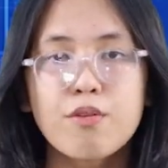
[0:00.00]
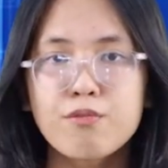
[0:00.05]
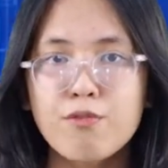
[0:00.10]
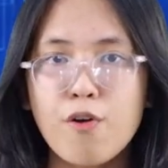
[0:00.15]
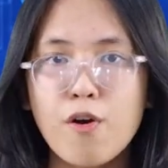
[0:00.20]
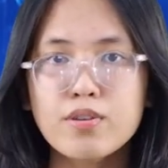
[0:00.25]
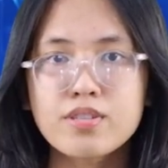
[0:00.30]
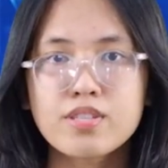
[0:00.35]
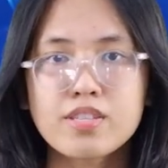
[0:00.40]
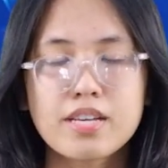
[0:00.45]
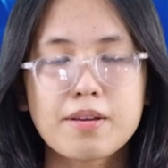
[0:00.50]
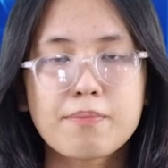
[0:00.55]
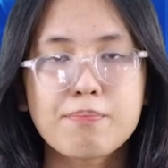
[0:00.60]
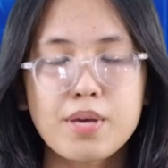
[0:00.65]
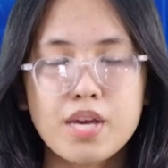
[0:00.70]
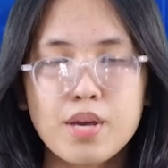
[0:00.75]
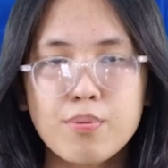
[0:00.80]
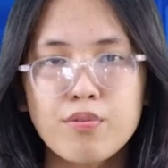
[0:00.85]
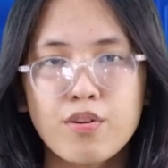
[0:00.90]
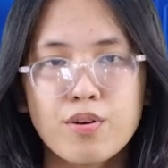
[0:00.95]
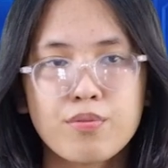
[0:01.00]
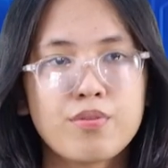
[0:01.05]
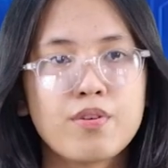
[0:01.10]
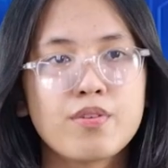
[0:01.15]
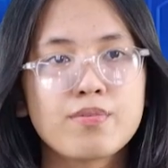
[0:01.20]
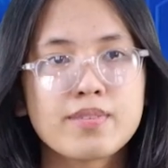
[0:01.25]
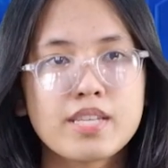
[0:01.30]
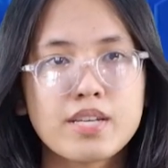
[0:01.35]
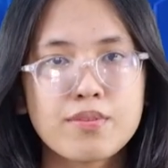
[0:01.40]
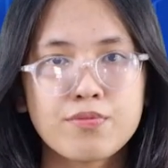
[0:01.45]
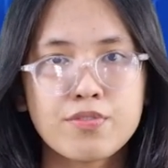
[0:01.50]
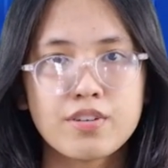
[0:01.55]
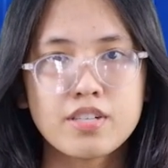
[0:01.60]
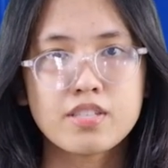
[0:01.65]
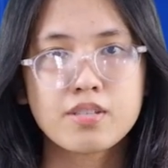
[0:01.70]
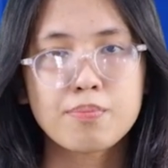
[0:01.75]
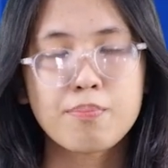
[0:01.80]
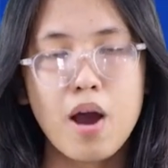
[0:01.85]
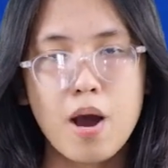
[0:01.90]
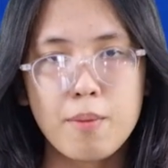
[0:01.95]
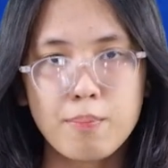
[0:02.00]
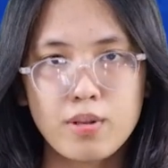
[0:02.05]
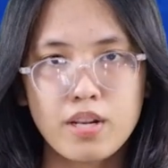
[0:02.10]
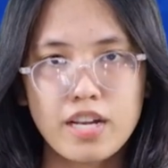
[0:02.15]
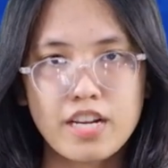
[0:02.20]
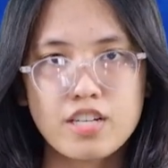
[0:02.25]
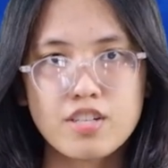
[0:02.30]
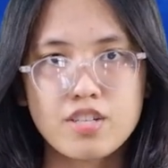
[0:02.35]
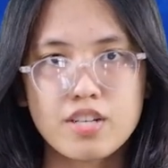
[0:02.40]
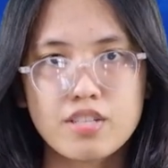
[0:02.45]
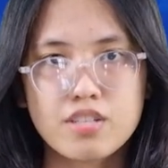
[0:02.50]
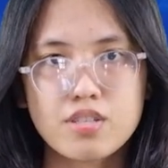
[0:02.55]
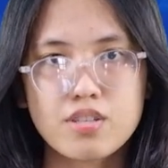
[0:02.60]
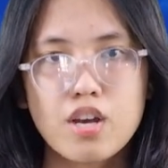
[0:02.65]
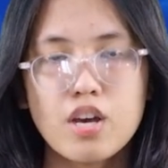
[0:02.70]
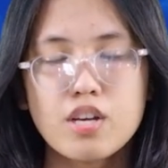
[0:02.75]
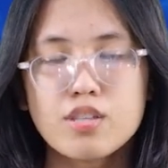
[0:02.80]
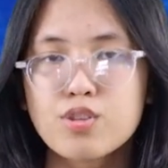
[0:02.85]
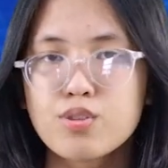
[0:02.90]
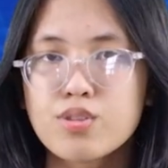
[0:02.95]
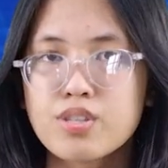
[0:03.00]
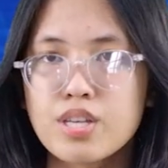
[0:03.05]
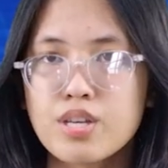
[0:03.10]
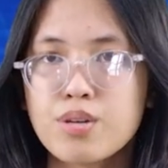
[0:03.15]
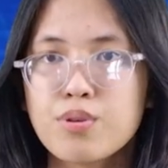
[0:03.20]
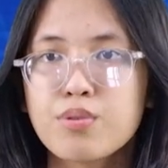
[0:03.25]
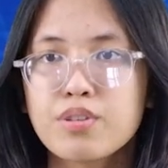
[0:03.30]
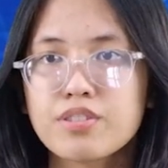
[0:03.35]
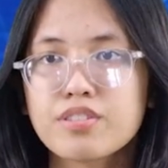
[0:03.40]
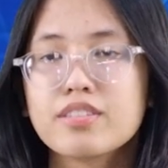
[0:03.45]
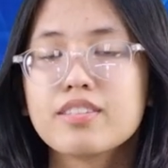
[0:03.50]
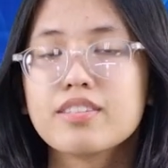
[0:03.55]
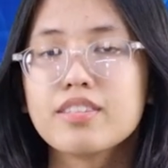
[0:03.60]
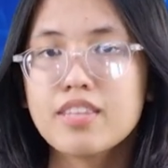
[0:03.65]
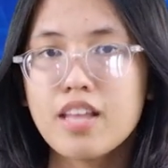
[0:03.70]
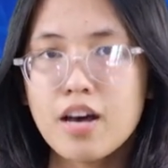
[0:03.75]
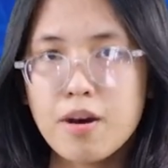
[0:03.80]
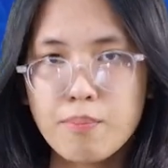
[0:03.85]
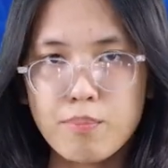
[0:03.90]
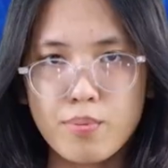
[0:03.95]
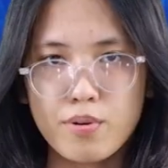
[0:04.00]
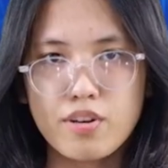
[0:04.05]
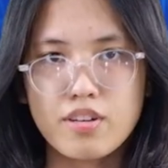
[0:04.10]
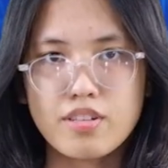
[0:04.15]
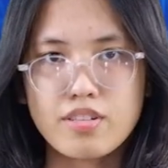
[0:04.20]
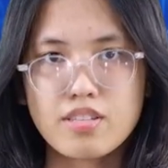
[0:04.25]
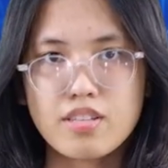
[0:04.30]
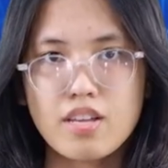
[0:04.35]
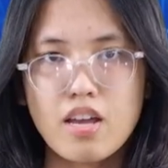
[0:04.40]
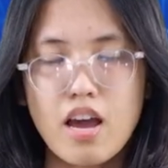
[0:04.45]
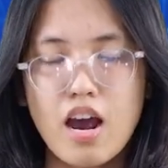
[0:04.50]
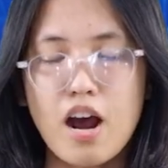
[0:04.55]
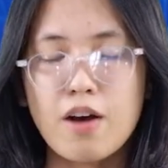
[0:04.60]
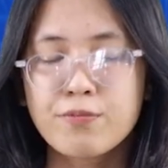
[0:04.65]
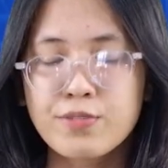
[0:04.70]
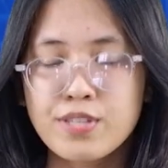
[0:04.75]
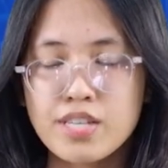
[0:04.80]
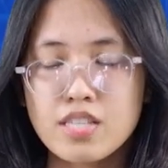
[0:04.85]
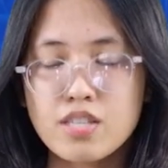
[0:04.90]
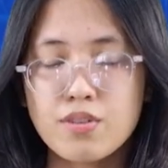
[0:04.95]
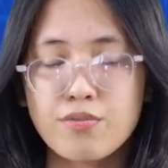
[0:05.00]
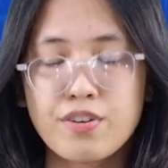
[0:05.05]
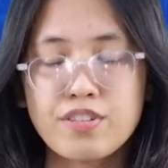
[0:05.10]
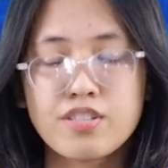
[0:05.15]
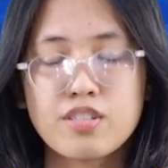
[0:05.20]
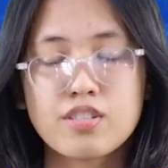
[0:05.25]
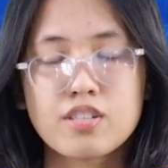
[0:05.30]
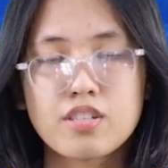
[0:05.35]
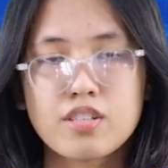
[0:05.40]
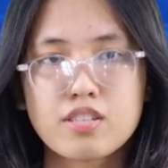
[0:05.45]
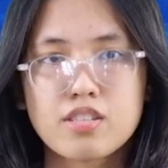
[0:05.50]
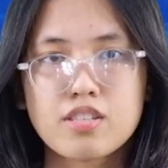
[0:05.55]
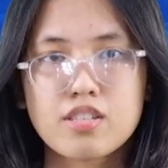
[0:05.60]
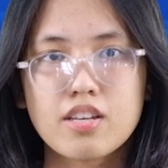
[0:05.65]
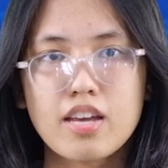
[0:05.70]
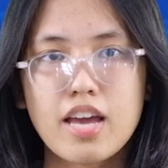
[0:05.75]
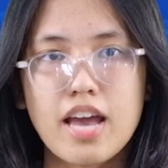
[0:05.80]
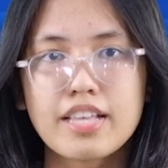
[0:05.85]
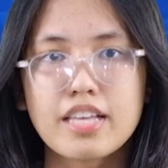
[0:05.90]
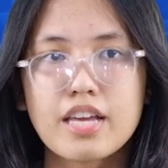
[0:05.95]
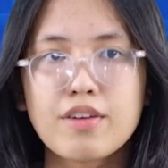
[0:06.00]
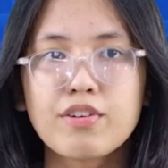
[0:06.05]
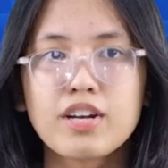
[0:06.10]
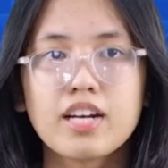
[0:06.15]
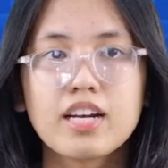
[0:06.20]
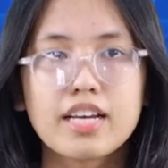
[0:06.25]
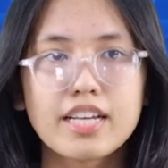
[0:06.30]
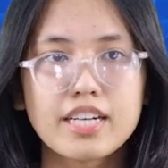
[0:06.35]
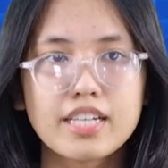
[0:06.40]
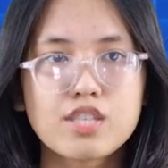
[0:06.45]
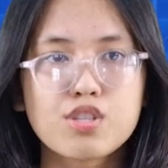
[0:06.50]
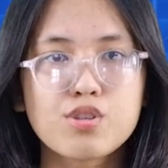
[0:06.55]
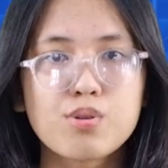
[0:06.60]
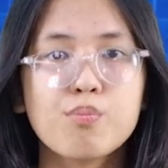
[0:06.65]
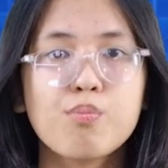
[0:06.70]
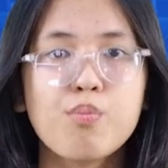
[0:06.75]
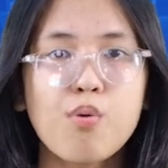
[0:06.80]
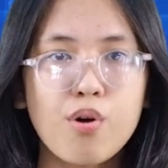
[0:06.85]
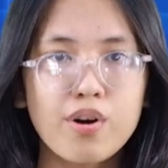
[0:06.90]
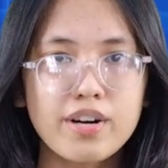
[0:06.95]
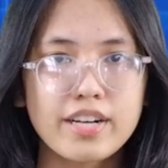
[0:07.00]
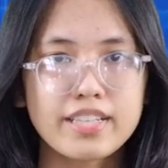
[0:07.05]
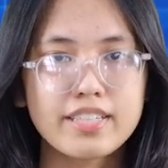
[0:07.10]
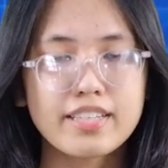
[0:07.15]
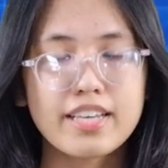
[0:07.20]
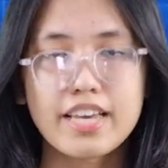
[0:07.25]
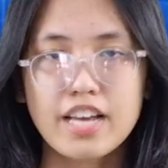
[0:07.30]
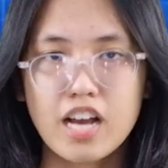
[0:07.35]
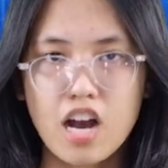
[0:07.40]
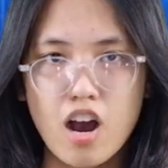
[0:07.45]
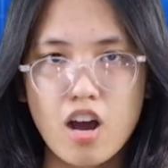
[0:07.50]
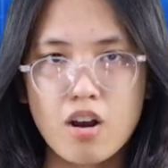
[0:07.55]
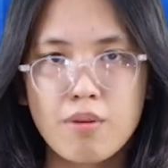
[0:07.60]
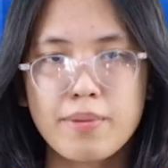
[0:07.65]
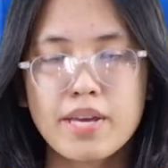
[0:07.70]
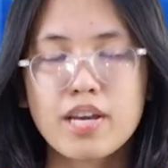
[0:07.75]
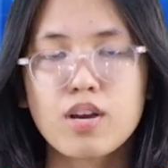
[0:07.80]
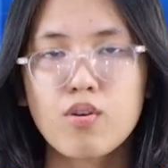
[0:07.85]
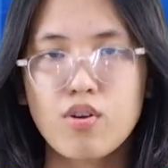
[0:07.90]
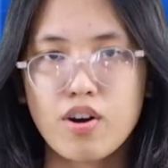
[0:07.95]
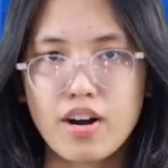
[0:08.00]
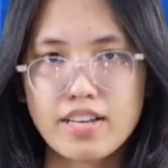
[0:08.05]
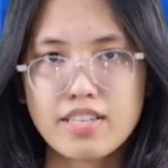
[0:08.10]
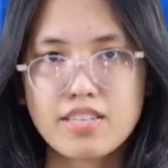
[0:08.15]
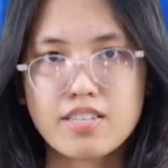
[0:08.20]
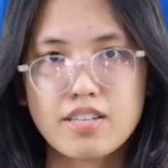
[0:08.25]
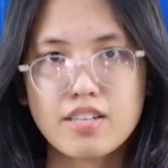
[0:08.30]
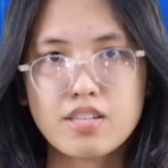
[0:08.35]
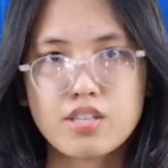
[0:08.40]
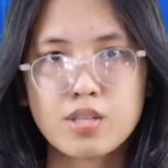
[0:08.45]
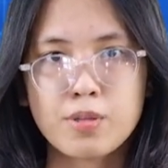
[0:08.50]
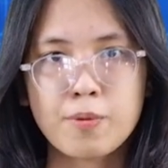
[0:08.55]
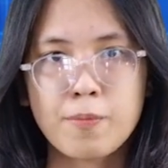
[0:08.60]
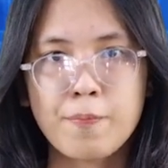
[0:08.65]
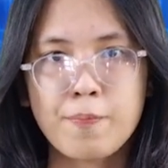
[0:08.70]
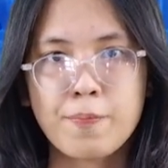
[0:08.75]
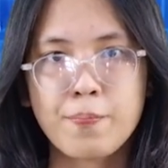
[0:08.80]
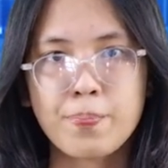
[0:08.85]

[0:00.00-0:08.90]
forcing people from different populations to deal with numbers of disadvantages and even leading to modern economic crisis.